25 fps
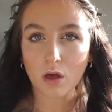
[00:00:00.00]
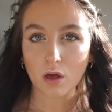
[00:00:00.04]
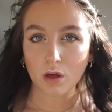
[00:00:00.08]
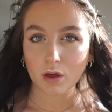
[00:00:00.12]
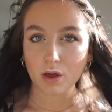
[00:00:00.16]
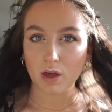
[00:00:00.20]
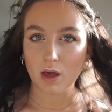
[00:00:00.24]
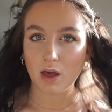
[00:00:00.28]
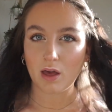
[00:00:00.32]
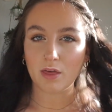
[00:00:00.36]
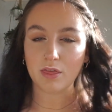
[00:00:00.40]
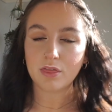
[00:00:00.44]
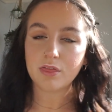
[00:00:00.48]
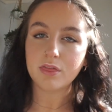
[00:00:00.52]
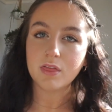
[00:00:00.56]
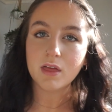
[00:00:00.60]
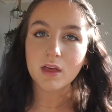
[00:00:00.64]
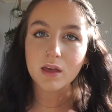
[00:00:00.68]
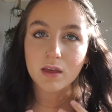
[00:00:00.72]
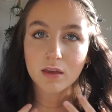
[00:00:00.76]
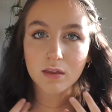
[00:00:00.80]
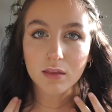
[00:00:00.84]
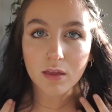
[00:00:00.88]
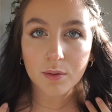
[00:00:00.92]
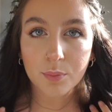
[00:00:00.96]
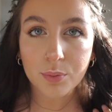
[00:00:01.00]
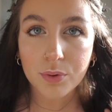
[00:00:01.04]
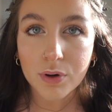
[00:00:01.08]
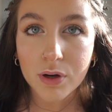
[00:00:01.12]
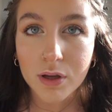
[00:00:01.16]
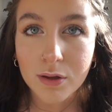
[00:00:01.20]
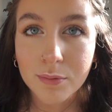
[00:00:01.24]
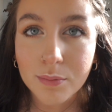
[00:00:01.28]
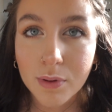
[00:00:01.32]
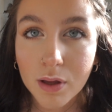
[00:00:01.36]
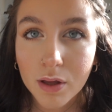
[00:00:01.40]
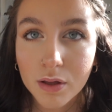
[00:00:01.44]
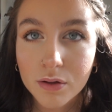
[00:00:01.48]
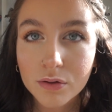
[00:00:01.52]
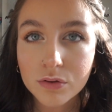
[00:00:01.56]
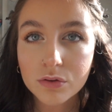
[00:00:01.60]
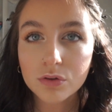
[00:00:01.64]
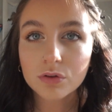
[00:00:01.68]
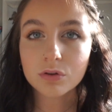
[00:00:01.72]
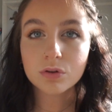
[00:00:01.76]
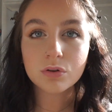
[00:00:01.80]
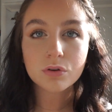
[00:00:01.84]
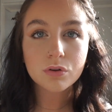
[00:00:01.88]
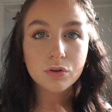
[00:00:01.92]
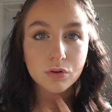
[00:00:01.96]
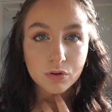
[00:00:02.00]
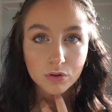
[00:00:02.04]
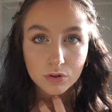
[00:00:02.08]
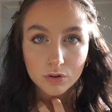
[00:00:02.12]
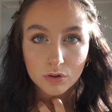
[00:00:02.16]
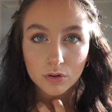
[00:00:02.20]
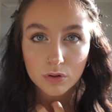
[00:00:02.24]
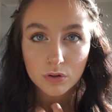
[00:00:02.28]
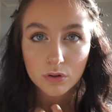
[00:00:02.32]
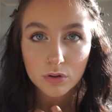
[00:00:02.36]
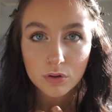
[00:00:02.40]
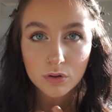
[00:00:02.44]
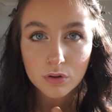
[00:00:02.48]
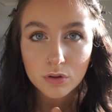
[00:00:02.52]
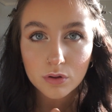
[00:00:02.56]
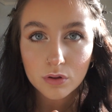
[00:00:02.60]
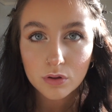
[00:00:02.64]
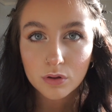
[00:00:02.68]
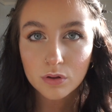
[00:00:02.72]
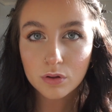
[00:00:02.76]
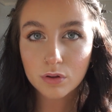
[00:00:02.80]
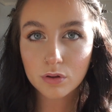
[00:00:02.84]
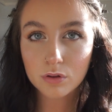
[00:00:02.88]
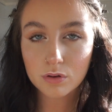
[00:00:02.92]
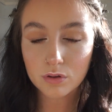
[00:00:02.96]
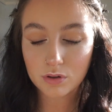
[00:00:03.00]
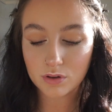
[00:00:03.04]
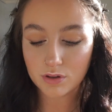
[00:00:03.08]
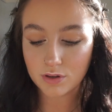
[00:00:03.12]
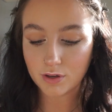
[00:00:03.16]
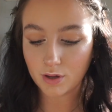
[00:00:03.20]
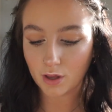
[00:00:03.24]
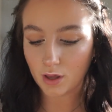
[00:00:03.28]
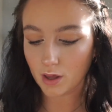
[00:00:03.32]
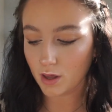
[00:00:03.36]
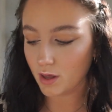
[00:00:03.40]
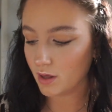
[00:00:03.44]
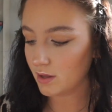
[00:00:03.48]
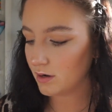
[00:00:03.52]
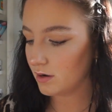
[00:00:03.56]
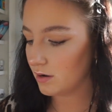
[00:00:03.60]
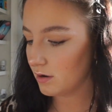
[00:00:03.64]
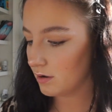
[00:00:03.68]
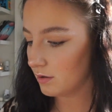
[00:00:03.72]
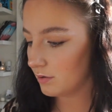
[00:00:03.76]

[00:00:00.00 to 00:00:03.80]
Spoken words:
Okay, I think they're pretty much done.